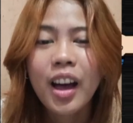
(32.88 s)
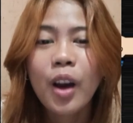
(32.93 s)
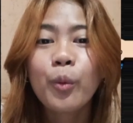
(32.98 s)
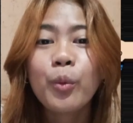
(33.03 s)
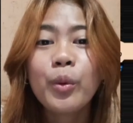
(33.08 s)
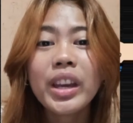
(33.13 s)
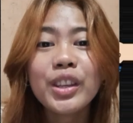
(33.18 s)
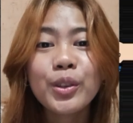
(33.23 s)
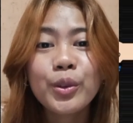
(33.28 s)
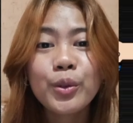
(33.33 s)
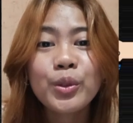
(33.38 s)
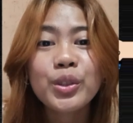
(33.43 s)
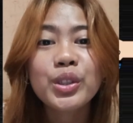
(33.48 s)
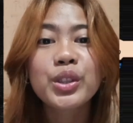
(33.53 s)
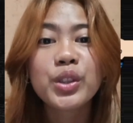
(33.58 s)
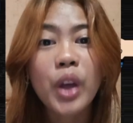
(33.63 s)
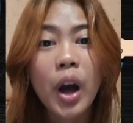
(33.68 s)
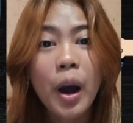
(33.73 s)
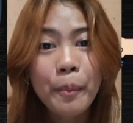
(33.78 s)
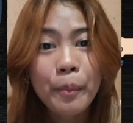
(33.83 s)
We use
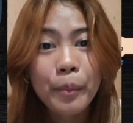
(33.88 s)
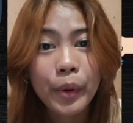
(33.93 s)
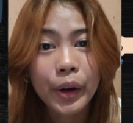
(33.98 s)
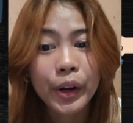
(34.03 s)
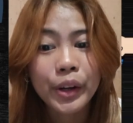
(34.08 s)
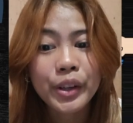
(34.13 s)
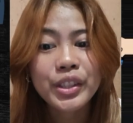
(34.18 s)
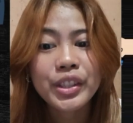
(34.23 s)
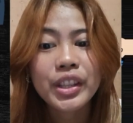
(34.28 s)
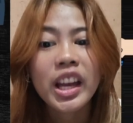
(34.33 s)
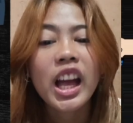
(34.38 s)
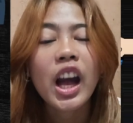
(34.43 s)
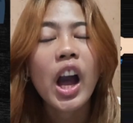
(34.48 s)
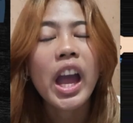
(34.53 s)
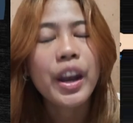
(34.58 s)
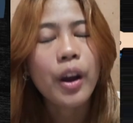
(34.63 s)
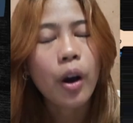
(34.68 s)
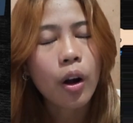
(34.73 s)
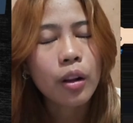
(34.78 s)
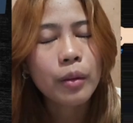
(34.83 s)
numbers
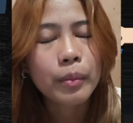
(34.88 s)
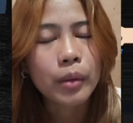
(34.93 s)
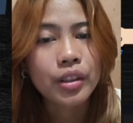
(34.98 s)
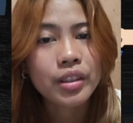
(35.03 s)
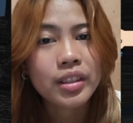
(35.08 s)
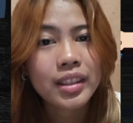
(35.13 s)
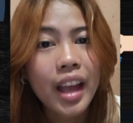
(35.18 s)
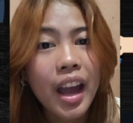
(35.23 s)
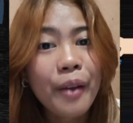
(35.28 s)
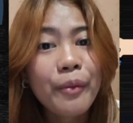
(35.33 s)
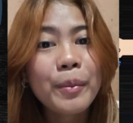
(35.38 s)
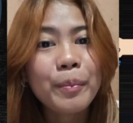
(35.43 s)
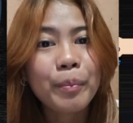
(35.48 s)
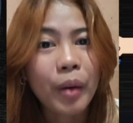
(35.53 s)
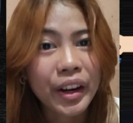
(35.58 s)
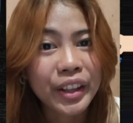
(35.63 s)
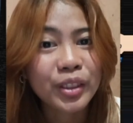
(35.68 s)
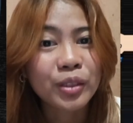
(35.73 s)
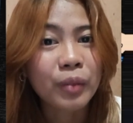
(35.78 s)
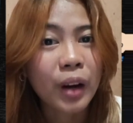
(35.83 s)
in almost every
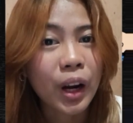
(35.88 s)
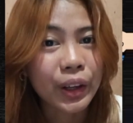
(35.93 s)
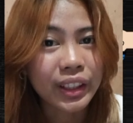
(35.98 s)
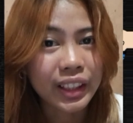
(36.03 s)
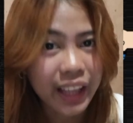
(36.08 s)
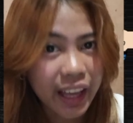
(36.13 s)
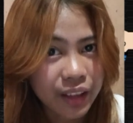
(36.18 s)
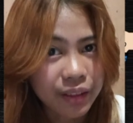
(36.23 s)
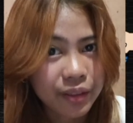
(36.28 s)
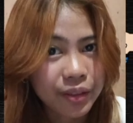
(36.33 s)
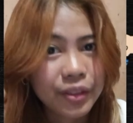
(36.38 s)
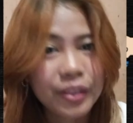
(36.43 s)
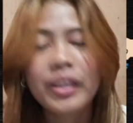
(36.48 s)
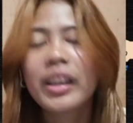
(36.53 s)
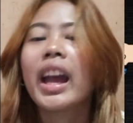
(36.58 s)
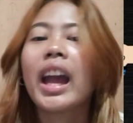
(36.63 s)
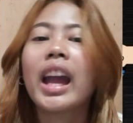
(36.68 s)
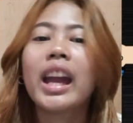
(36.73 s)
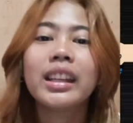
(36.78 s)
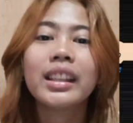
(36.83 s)
part of our life.
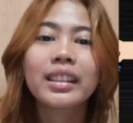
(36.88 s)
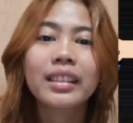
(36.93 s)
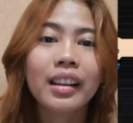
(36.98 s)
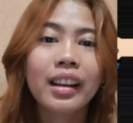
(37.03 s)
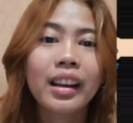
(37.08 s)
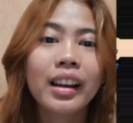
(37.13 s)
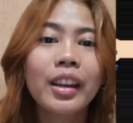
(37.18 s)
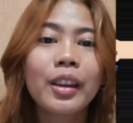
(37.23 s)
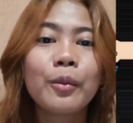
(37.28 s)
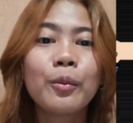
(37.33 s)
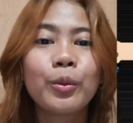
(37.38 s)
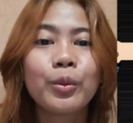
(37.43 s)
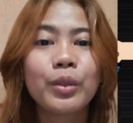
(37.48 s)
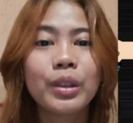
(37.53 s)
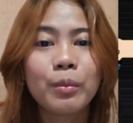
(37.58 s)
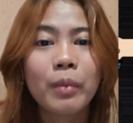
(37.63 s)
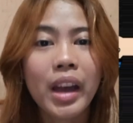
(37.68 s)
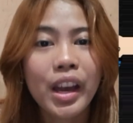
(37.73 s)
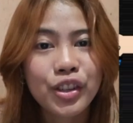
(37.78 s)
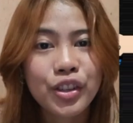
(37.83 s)
Anytime we
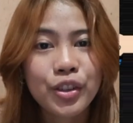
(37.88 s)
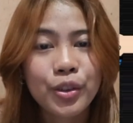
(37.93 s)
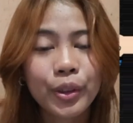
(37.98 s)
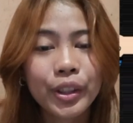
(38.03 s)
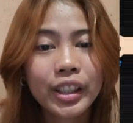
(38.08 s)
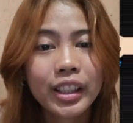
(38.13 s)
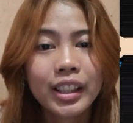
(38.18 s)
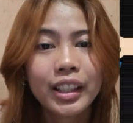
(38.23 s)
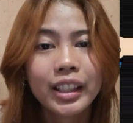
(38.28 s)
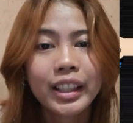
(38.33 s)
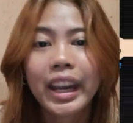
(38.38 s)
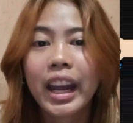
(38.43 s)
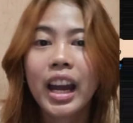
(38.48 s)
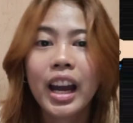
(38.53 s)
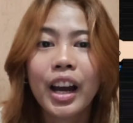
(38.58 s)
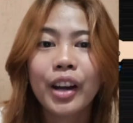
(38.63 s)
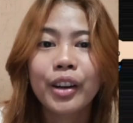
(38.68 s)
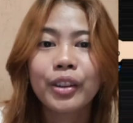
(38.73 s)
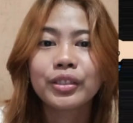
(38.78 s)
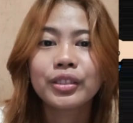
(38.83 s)
measure,
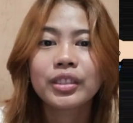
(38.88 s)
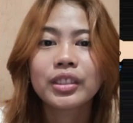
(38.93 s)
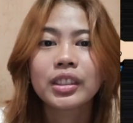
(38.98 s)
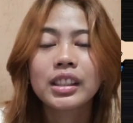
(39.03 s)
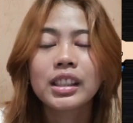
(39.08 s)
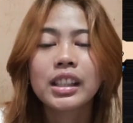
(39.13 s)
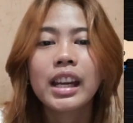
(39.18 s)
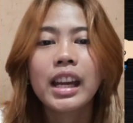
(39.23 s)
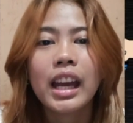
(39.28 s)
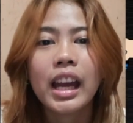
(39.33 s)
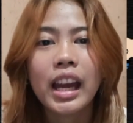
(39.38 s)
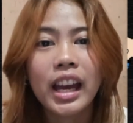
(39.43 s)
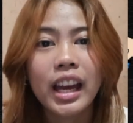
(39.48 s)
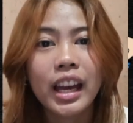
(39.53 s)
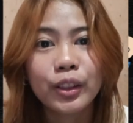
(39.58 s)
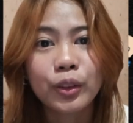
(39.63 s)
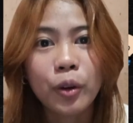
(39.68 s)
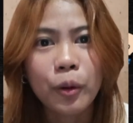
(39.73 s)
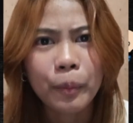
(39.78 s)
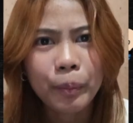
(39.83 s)
count,
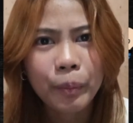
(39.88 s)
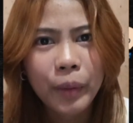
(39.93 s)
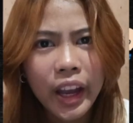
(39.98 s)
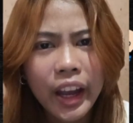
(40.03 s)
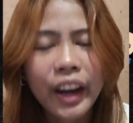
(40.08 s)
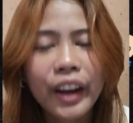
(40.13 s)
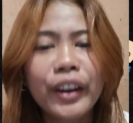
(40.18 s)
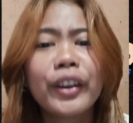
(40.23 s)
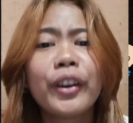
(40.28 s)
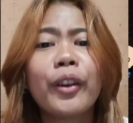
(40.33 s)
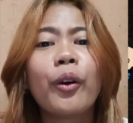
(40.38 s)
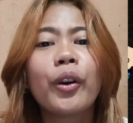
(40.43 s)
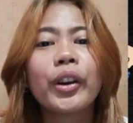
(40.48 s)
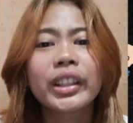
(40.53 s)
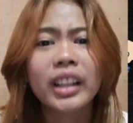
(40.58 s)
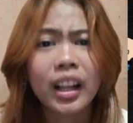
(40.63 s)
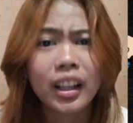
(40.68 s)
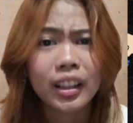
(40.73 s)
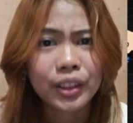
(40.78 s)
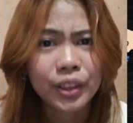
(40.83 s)
and compare or
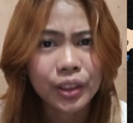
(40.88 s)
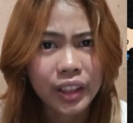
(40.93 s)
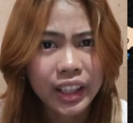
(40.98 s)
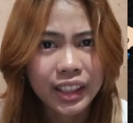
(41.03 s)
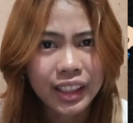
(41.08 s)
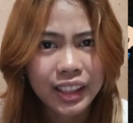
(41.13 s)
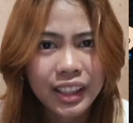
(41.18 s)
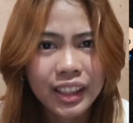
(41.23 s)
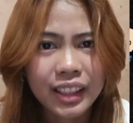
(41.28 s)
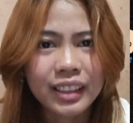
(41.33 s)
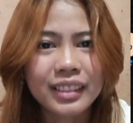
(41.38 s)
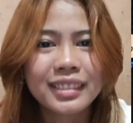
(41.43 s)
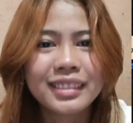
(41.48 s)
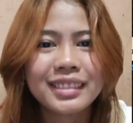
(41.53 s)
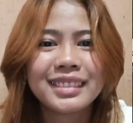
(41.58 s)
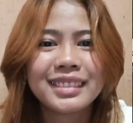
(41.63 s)
calculating.